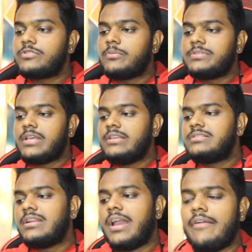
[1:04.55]
So
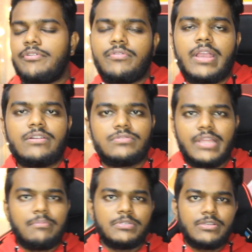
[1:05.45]
besides that, I haven't reacted to
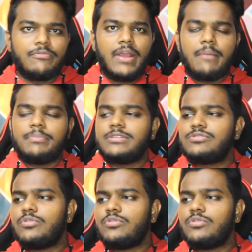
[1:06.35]
that much of rappers,